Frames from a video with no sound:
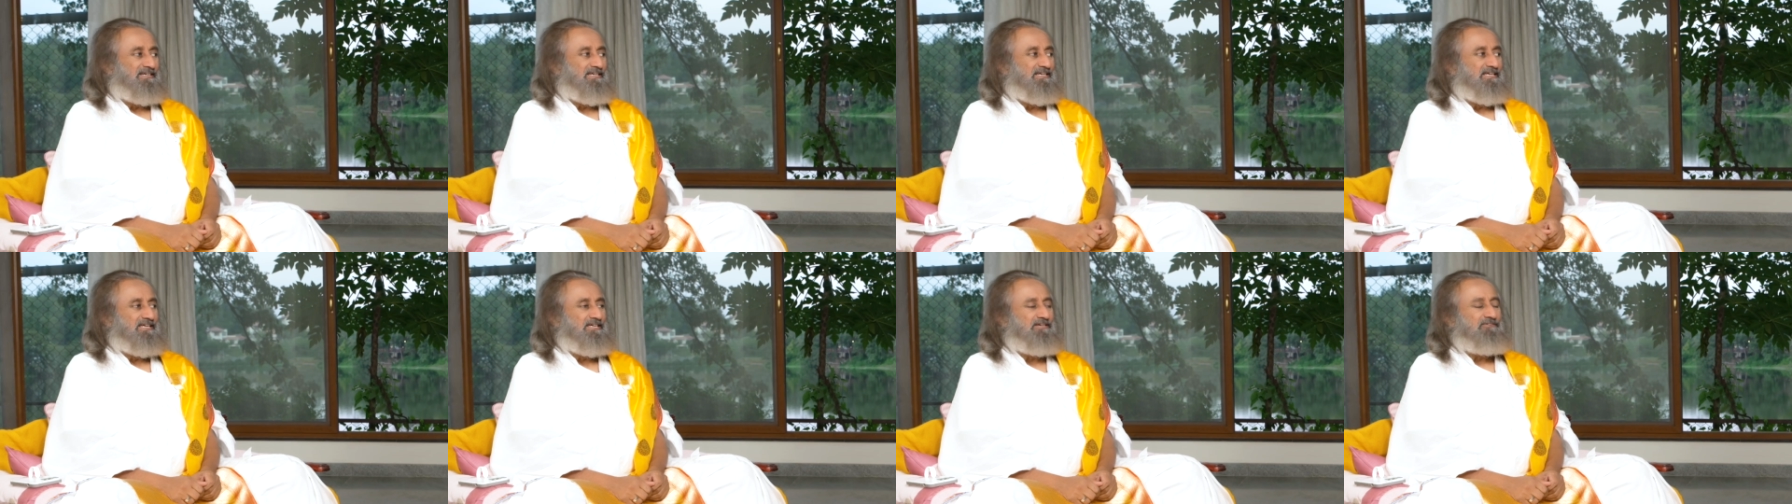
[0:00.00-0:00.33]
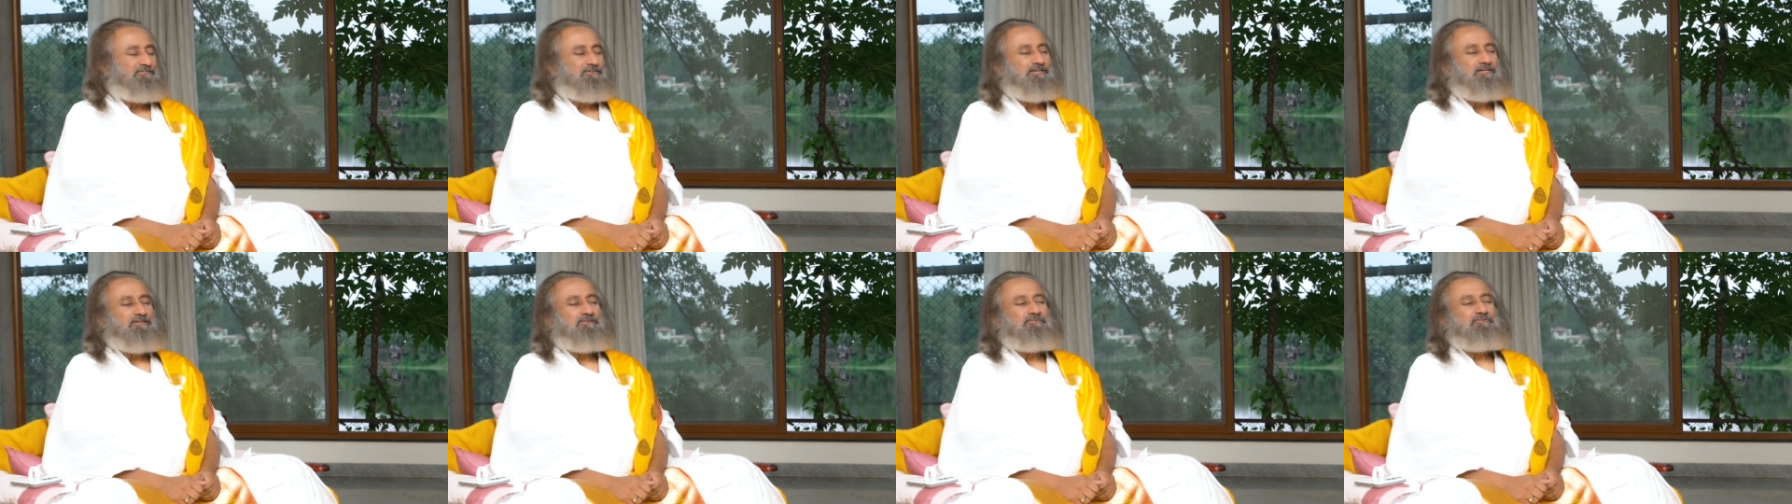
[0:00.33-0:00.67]

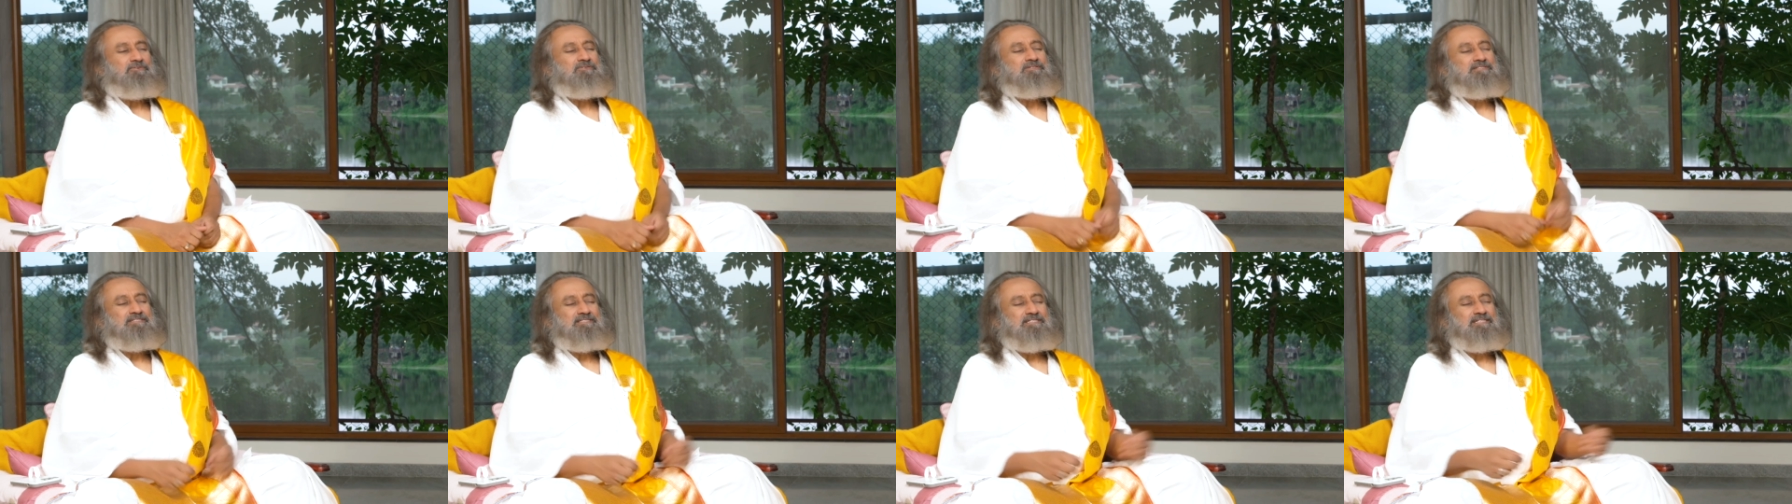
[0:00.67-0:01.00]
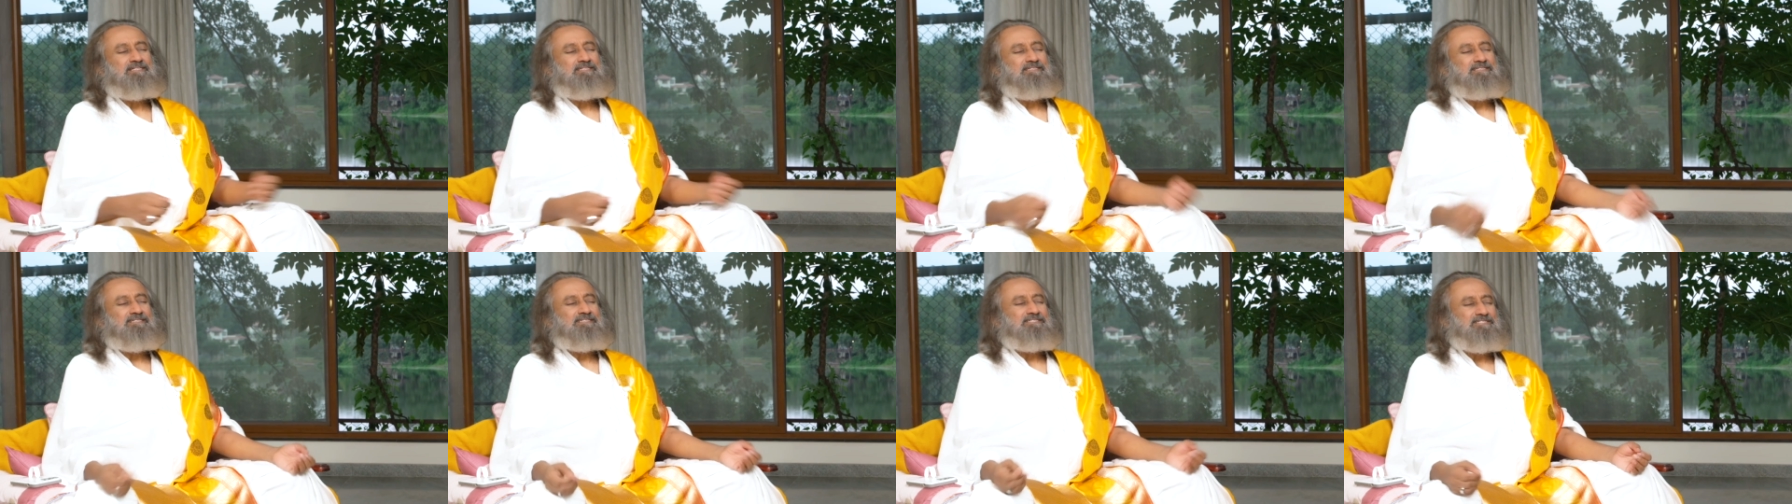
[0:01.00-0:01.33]
Even if you
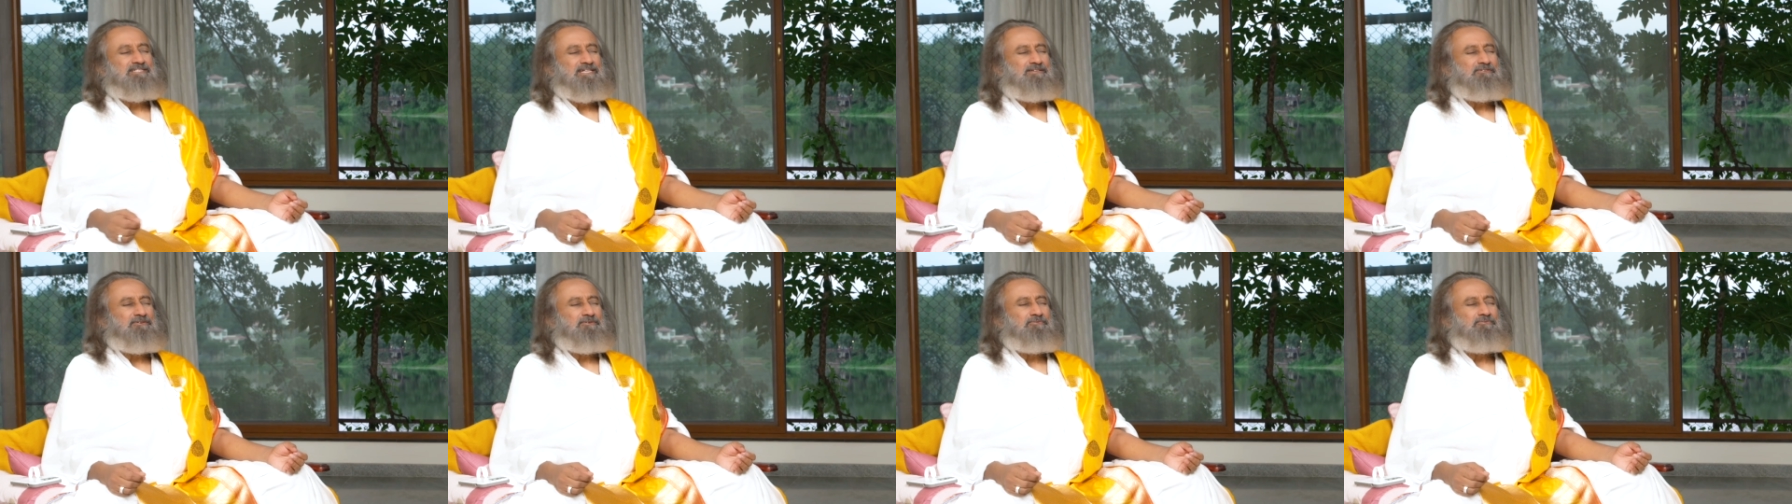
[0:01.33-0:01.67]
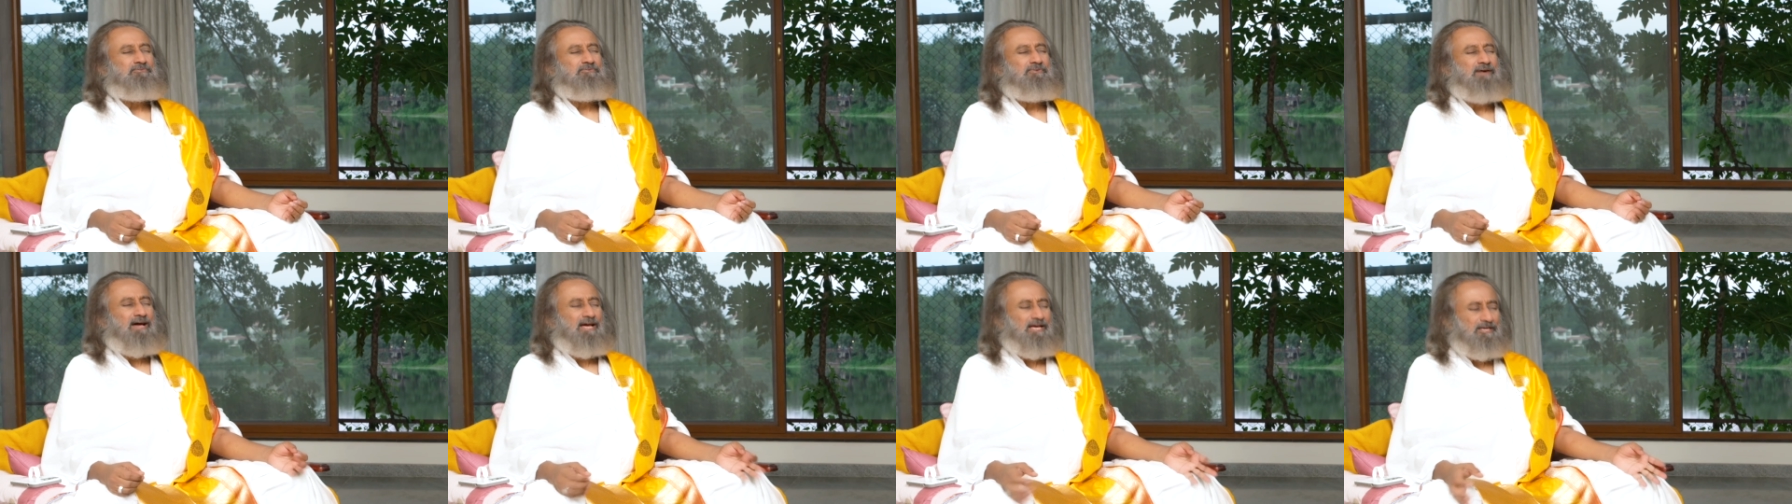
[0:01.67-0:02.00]
sit and chant for
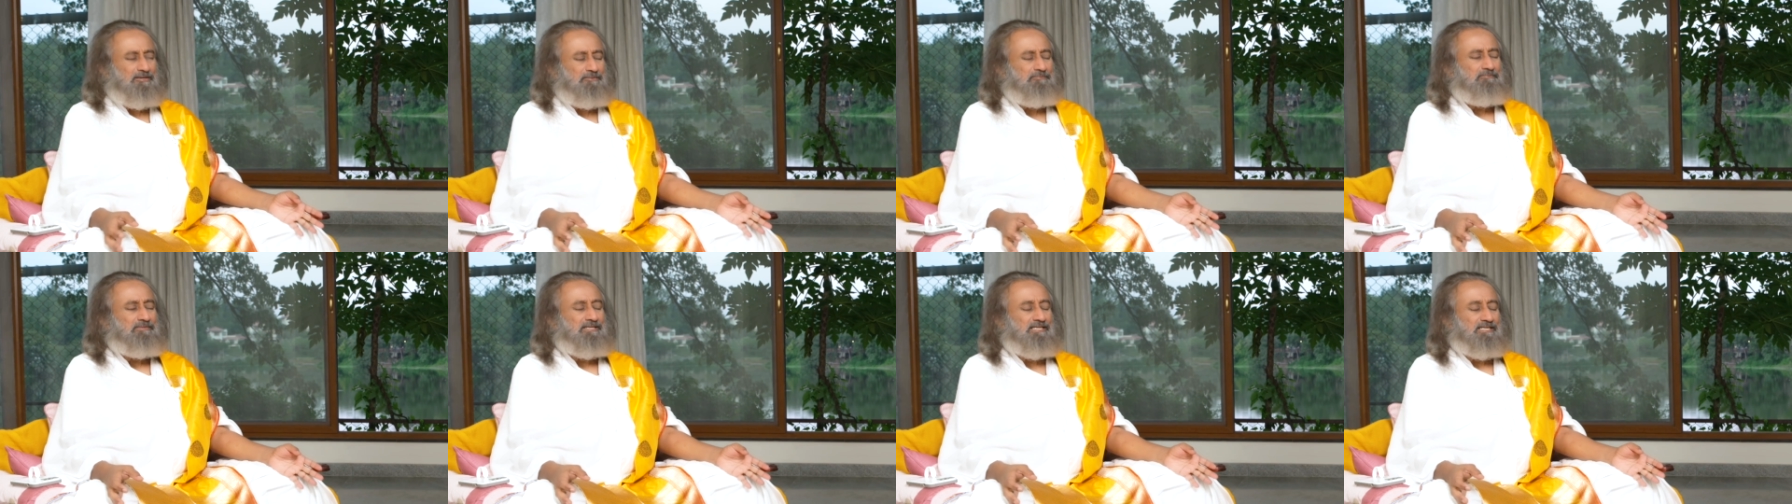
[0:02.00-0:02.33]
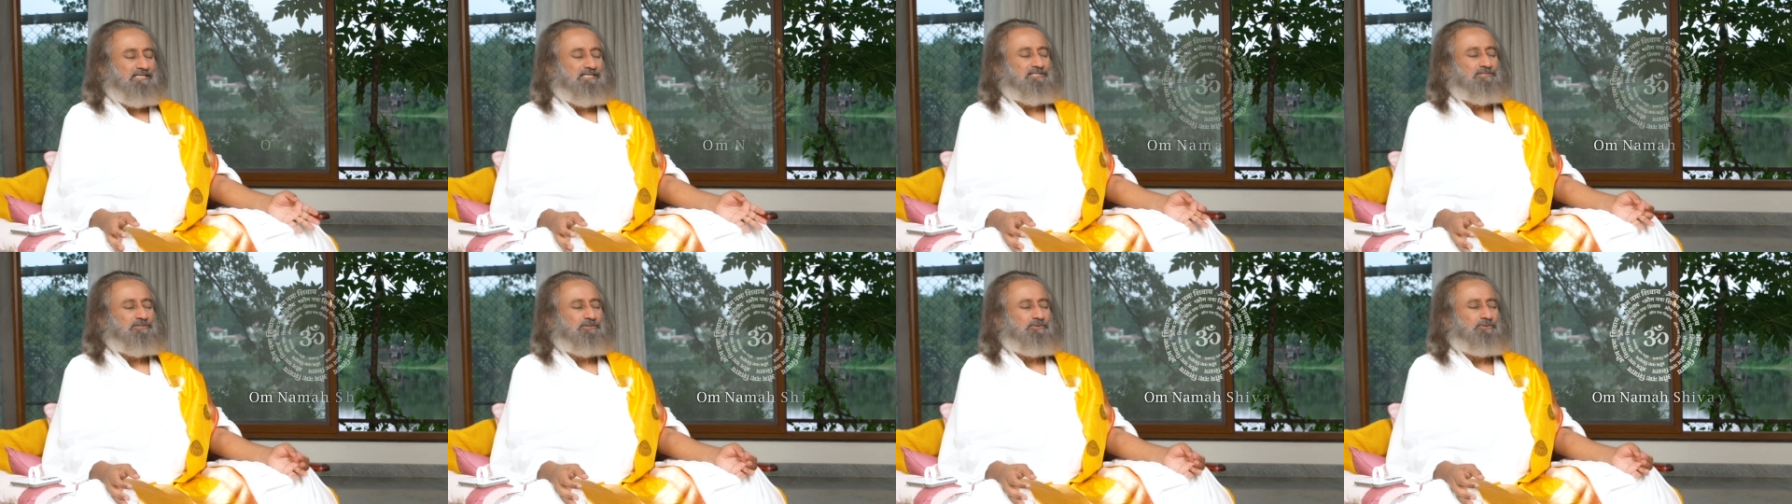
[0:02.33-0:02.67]
five minutes,